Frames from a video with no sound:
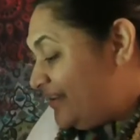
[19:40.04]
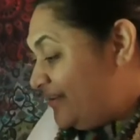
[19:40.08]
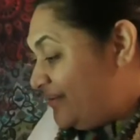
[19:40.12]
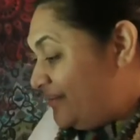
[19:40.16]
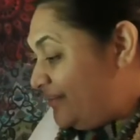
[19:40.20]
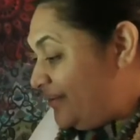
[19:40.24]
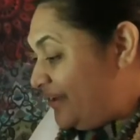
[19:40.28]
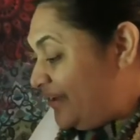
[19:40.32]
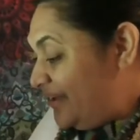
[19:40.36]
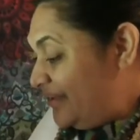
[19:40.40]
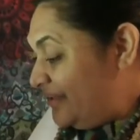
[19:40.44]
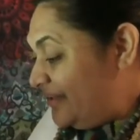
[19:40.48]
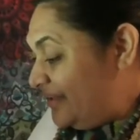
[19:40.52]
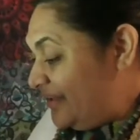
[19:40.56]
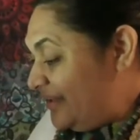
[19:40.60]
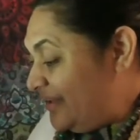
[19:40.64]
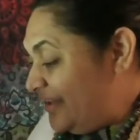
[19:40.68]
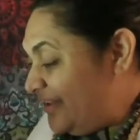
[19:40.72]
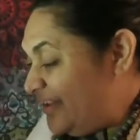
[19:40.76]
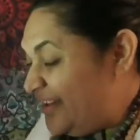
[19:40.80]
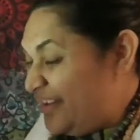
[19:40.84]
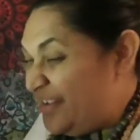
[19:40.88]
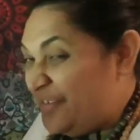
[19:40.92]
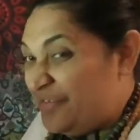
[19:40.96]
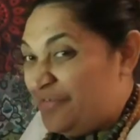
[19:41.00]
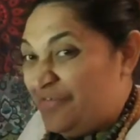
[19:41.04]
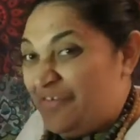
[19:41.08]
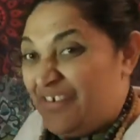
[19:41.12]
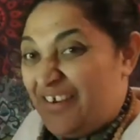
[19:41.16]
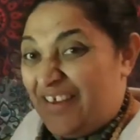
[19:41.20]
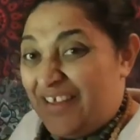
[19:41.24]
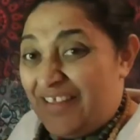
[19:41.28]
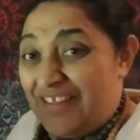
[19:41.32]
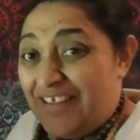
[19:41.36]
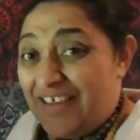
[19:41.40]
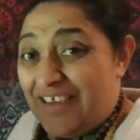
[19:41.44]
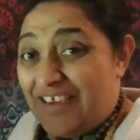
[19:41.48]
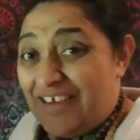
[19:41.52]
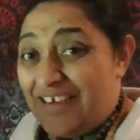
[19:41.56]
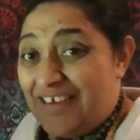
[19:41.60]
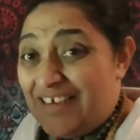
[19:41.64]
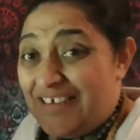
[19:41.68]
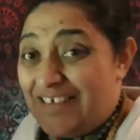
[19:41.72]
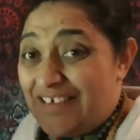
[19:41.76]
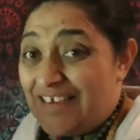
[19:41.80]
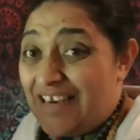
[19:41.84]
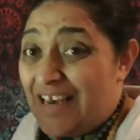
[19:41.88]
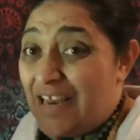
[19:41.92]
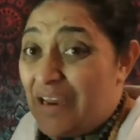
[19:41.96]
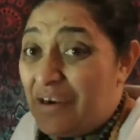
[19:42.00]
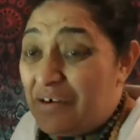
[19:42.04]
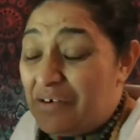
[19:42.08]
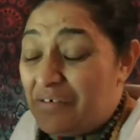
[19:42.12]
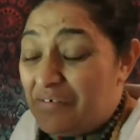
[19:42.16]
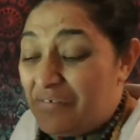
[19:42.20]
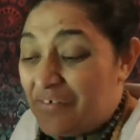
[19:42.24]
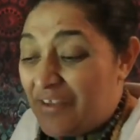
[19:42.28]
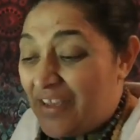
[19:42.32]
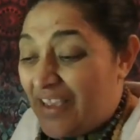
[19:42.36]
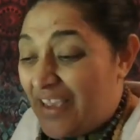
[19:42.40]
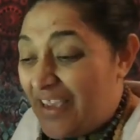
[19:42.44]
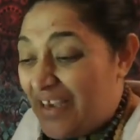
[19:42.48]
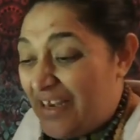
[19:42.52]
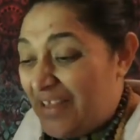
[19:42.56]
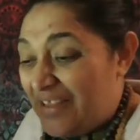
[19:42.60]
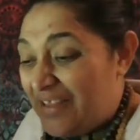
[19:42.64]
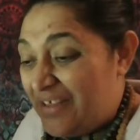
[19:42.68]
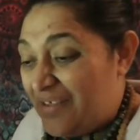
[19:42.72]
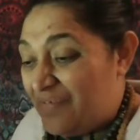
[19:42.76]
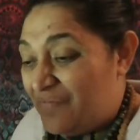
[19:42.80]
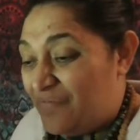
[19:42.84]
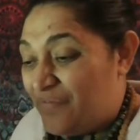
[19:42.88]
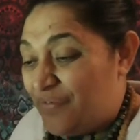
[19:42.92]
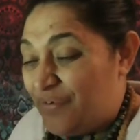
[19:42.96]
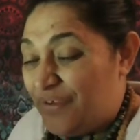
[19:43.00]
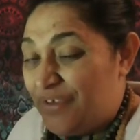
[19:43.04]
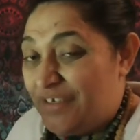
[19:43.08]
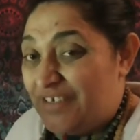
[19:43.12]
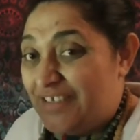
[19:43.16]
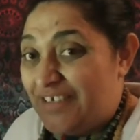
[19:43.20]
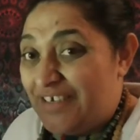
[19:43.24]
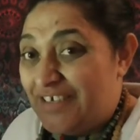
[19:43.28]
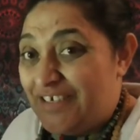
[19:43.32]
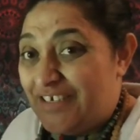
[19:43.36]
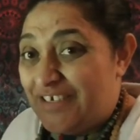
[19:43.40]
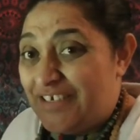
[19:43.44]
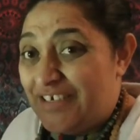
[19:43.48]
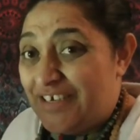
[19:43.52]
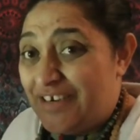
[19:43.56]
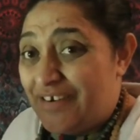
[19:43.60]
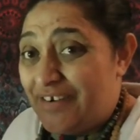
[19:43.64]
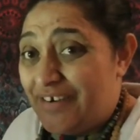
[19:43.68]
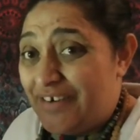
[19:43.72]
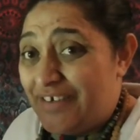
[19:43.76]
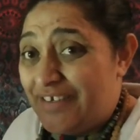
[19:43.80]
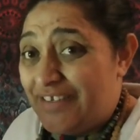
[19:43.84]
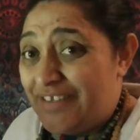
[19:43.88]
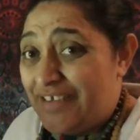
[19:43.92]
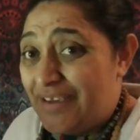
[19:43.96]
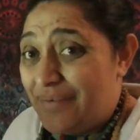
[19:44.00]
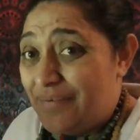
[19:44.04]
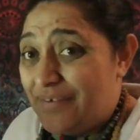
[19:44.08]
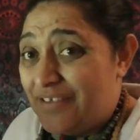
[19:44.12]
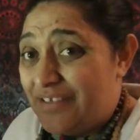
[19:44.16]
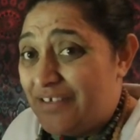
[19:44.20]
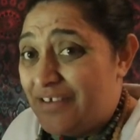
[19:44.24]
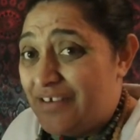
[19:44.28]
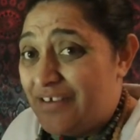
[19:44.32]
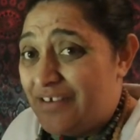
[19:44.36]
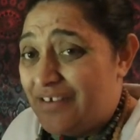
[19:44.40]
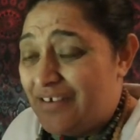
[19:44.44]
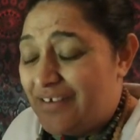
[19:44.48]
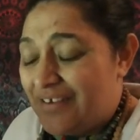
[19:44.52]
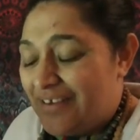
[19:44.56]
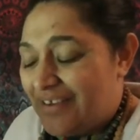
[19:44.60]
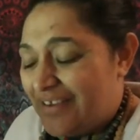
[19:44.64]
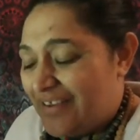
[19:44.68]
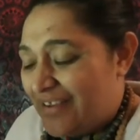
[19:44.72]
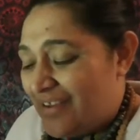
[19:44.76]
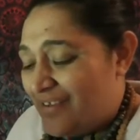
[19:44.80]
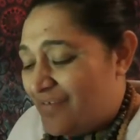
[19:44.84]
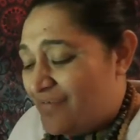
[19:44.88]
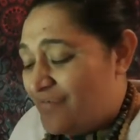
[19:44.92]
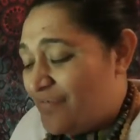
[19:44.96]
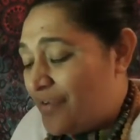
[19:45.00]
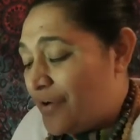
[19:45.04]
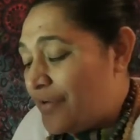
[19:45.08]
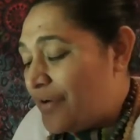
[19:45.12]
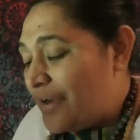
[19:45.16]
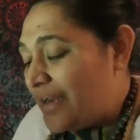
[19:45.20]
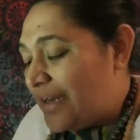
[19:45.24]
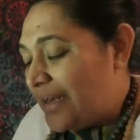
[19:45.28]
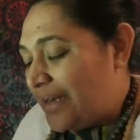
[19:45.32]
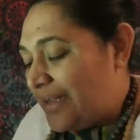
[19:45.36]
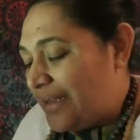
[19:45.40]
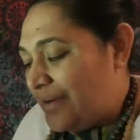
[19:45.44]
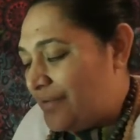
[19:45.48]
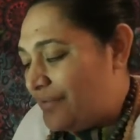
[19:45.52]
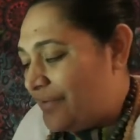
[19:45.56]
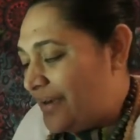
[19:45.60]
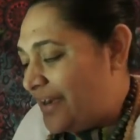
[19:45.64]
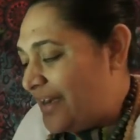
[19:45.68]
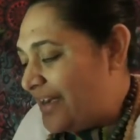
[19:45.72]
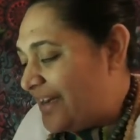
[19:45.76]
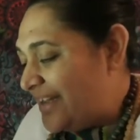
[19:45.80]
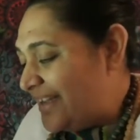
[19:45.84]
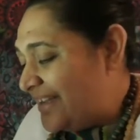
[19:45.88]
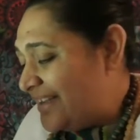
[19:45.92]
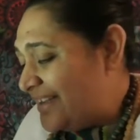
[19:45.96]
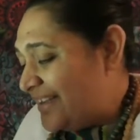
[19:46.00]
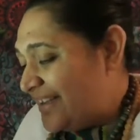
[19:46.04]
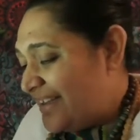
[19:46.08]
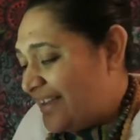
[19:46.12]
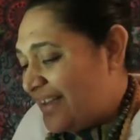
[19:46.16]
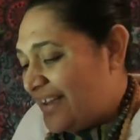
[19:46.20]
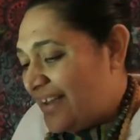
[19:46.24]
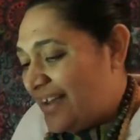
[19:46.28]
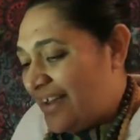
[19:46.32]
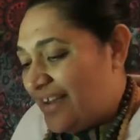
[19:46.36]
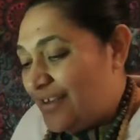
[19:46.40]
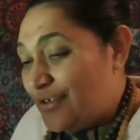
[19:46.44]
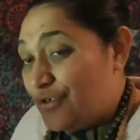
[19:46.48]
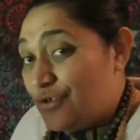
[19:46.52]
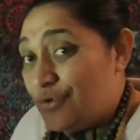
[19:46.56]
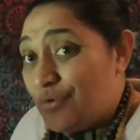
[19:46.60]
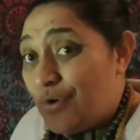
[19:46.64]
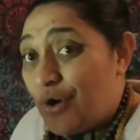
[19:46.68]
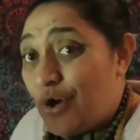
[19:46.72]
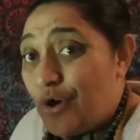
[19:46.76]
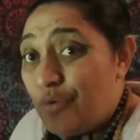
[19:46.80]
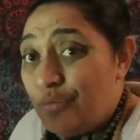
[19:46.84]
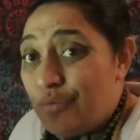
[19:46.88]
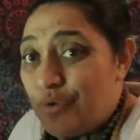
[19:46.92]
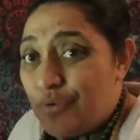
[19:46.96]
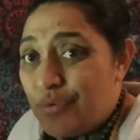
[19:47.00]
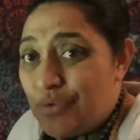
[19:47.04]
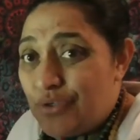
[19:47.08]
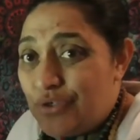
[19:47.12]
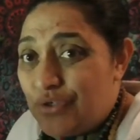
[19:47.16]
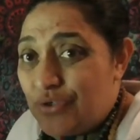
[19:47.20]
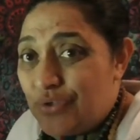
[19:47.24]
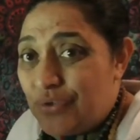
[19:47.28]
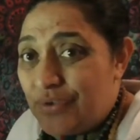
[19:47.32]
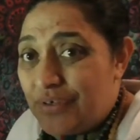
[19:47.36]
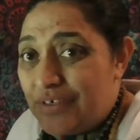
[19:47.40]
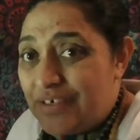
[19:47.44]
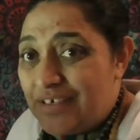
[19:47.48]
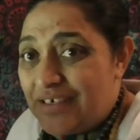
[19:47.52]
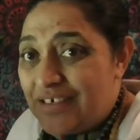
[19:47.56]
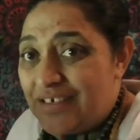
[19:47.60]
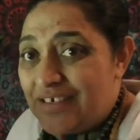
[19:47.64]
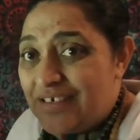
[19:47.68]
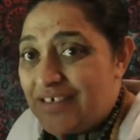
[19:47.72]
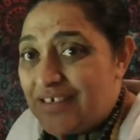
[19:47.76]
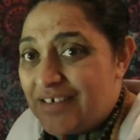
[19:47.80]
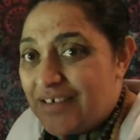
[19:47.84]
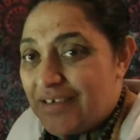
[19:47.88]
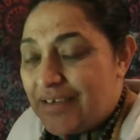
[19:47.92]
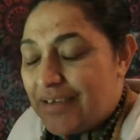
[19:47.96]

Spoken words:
Well, I don't really think I need to clarify anything for you, Sagittarius. That was a very clear reading. I do hope you enjoyed it.